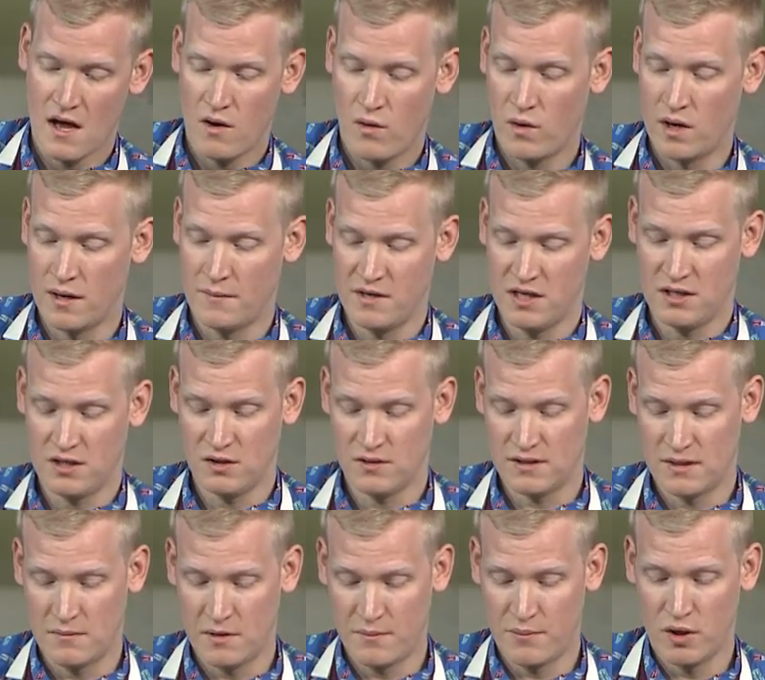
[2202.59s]
What I'm gonna do is
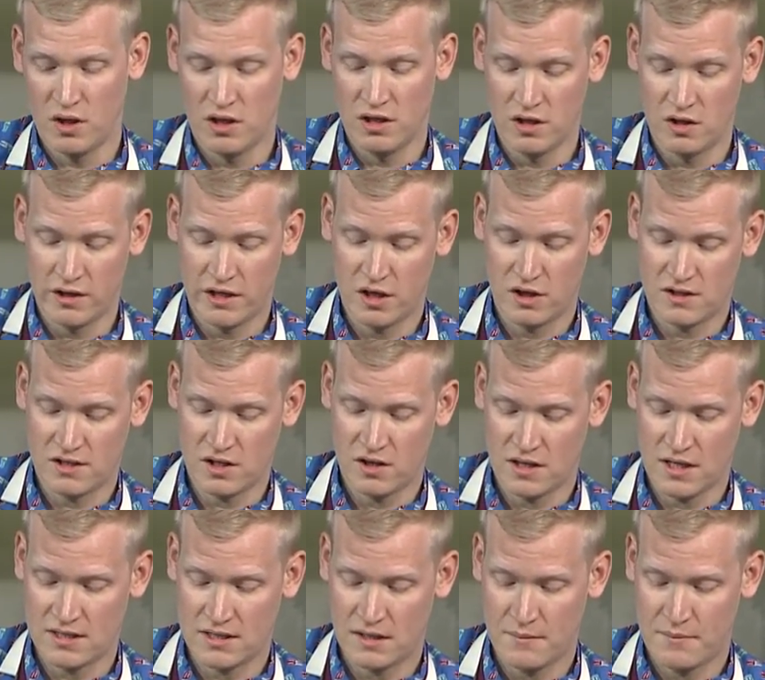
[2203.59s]
I'm gonna put a little here so you
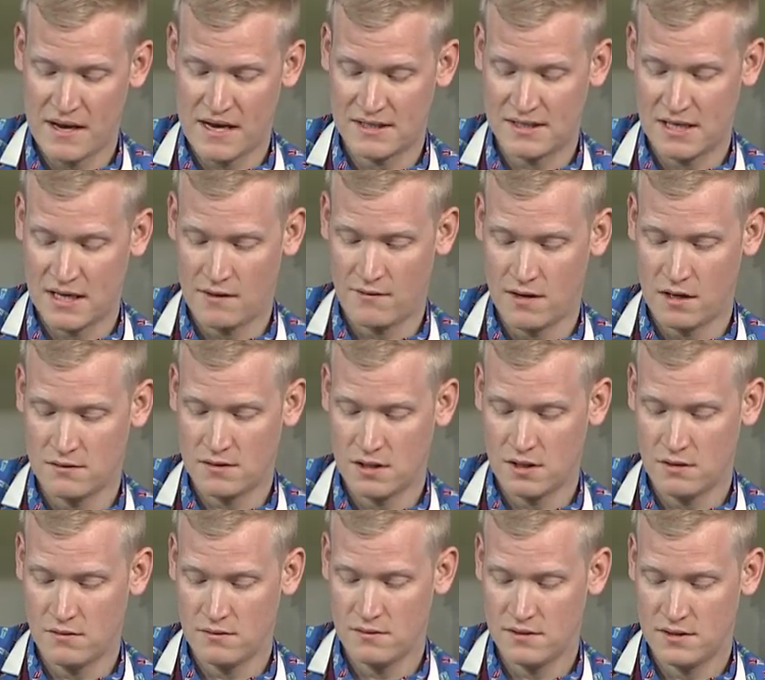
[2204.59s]
guys can pass that around too,
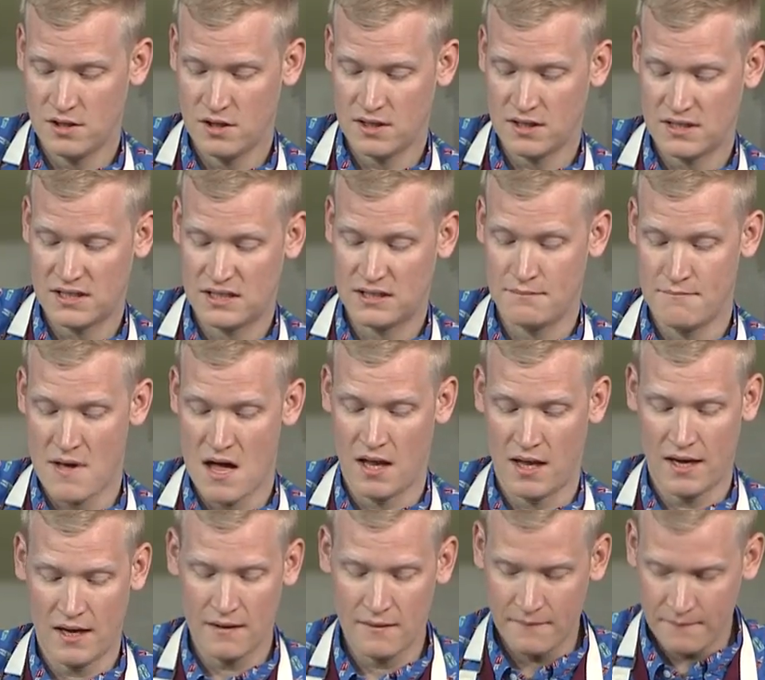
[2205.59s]
so you could smell
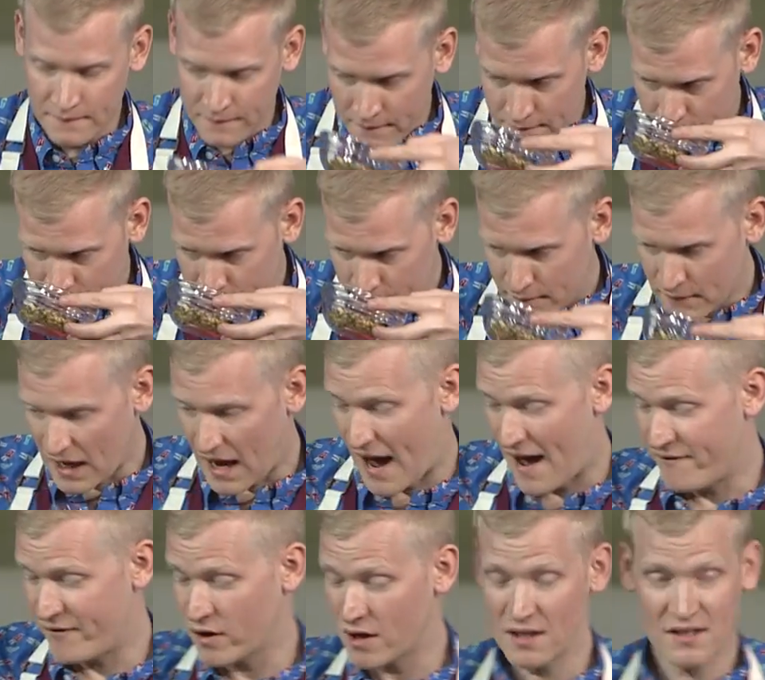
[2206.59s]
it. I
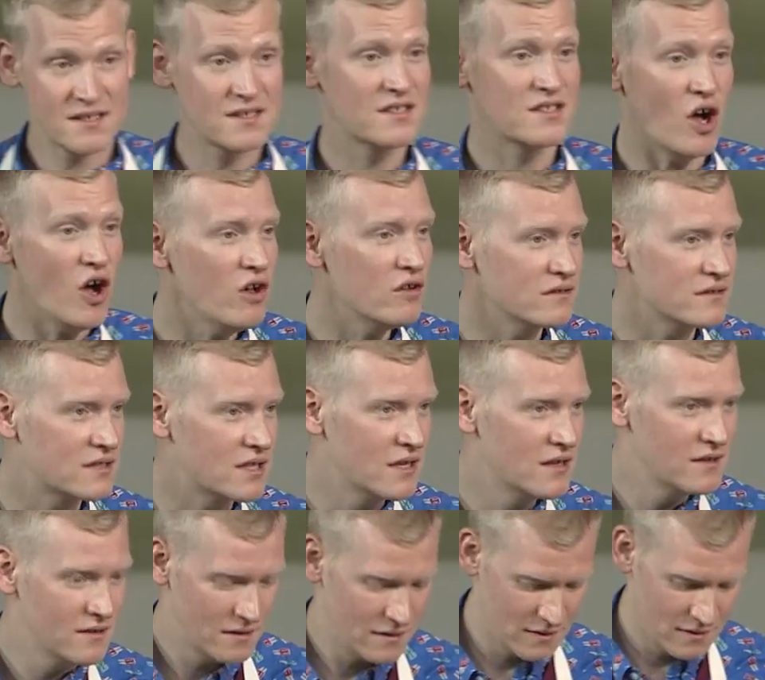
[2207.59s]
forgot salt.
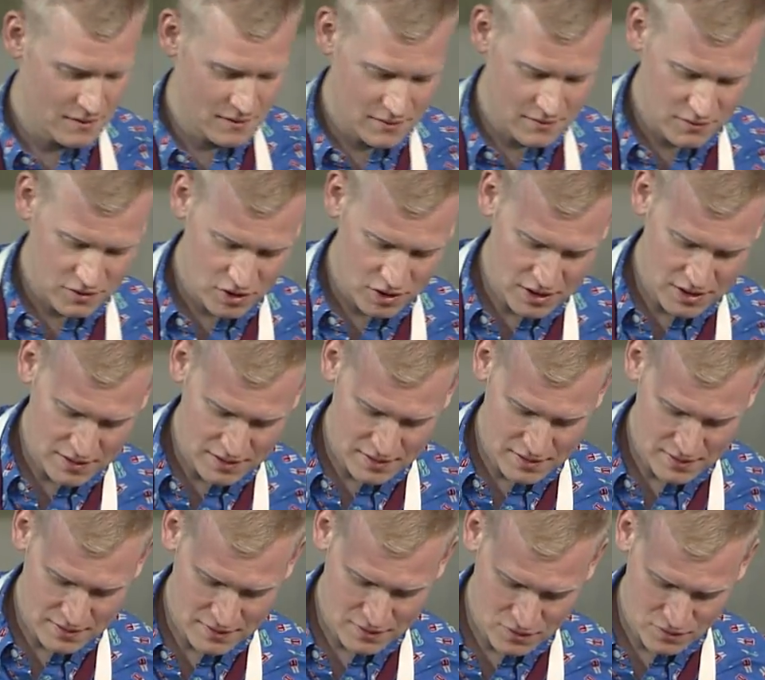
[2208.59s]

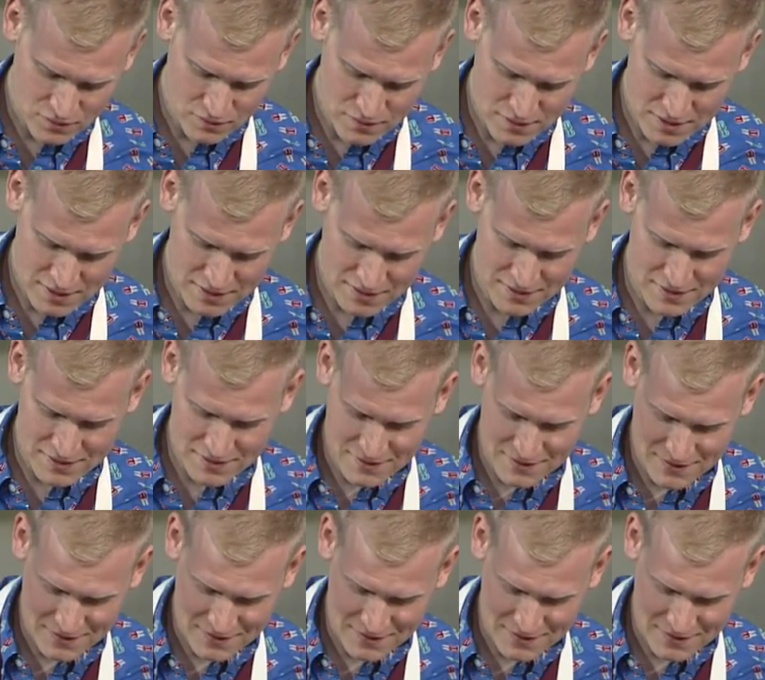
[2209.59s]
Jesus Christ.